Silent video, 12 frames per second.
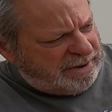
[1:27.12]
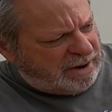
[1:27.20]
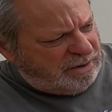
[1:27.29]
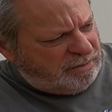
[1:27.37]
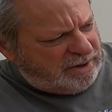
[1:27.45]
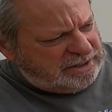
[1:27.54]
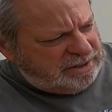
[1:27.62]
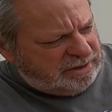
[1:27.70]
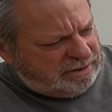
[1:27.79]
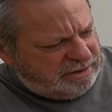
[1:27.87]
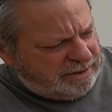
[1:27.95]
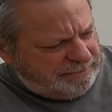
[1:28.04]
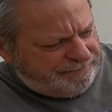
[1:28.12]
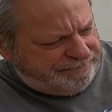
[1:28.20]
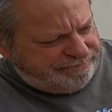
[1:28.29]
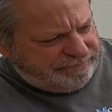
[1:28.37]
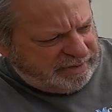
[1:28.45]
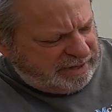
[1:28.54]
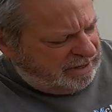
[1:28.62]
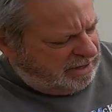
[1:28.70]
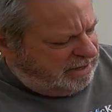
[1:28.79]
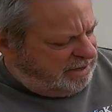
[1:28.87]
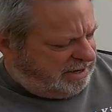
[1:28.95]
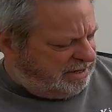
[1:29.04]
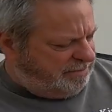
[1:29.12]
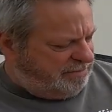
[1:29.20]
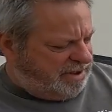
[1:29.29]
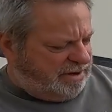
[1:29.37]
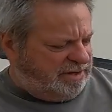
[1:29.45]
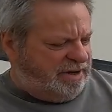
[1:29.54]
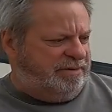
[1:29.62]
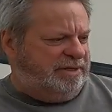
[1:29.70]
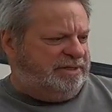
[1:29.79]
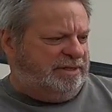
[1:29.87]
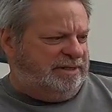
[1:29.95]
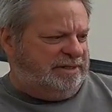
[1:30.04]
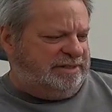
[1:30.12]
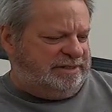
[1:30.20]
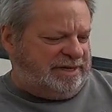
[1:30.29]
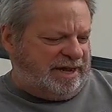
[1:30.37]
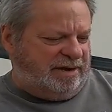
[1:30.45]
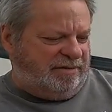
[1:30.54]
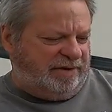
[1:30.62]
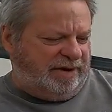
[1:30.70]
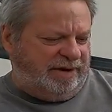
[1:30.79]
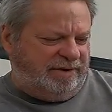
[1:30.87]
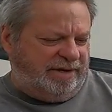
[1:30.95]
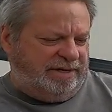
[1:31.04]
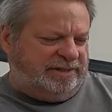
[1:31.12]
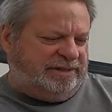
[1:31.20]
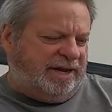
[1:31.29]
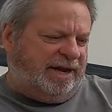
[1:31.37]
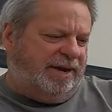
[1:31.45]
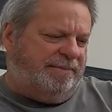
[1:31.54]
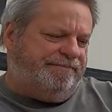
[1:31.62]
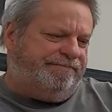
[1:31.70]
Power WatchDog, and the model number is on the side over here. It is a